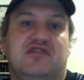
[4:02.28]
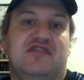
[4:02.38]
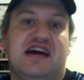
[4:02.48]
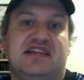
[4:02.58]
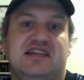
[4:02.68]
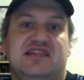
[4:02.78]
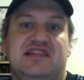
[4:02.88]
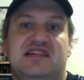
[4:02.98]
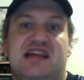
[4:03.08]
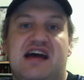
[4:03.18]
fact it
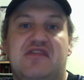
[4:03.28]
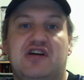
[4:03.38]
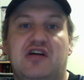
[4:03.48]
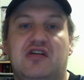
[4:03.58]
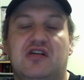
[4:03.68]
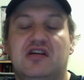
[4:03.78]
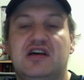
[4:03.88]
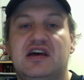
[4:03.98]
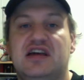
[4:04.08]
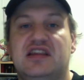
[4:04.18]
didn't have color.
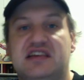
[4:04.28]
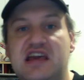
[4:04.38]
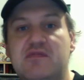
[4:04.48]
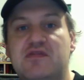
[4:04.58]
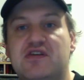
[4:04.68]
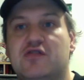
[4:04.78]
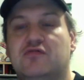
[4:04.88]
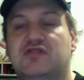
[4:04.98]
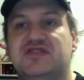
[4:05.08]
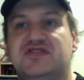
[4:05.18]
The Game Gear
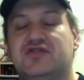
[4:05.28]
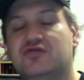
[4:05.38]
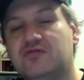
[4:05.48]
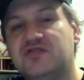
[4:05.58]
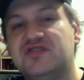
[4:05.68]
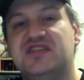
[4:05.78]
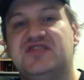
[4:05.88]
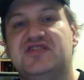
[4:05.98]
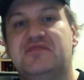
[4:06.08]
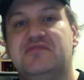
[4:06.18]
was a cool
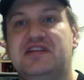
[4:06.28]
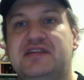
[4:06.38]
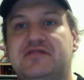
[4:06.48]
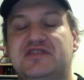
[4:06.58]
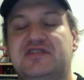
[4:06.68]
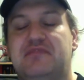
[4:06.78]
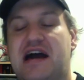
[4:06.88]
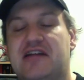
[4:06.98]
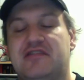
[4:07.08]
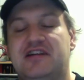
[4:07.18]
system, but it was a
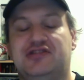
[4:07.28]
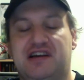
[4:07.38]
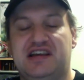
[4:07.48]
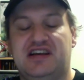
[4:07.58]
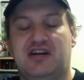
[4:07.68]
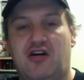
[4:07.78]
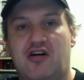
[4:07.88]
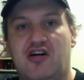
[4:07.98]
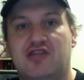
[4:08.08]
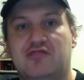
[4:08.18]
battery draining
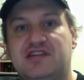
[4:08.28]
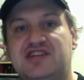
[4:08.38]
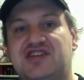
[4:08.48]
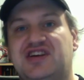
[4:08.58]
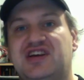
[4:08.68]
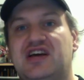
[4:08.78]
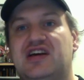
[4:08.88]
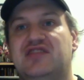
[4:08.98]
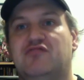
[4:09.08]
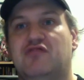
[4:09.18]
hog, which
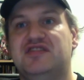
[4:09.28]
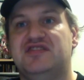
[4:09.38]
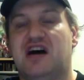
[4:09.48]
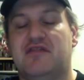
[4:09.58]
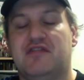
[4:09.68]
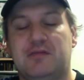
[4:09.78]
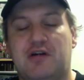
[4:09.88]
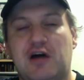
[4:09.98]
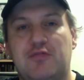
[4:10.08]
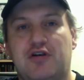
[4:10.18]
was not very
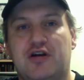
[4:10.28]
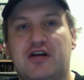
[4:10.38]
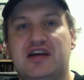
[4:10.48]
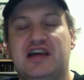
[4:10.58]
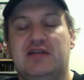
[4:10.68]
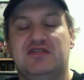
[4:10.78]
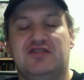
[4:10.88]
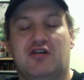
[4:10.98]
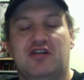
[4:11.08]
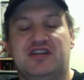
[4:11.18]
popular, it was
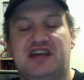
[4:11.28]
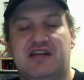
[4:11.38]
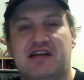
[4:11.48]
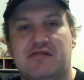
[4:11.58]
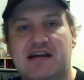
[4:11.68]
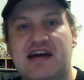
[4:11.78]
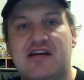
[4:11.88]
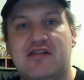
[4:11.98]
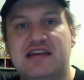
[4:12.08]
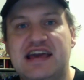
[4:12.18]
hard to carry
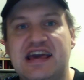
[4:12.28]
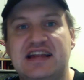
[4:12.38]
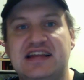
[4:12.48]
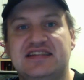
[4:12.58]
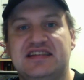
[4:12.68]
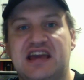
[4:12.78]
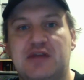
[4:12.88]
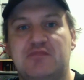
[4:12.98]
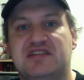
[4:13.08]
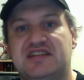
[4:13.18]
around, and its
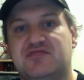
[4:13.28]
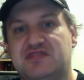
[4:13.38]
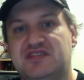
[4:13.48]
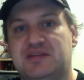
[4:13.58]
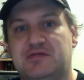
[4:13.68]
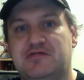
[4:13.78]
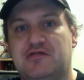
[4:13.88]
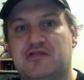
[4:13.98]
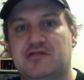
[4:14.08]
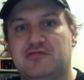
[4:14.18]
games, as we said
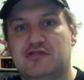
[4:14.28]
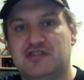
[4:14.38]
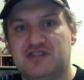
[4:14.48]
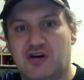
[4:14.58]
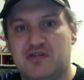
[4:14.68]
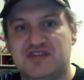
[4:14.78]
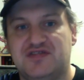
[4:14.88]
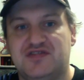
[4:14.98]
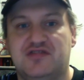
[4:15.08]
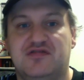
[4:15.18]
before, weren't always
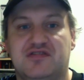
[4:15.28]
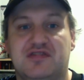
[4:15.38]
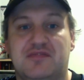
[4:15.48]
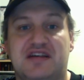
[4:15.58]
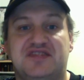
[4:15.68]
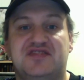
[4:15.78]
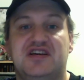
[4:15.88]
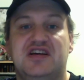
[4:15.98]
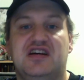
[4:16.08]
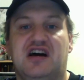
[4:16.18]
viewed with the best
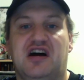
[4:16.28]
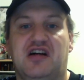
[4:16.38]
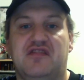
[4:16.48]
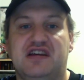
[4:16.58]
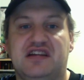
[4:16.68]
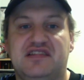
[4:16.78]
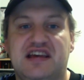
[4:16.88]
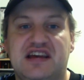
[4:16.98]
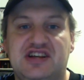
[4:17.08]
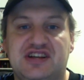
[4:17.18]
of
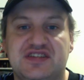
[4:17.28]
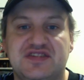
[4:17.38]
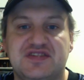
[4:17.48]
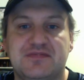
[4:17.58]
intentions.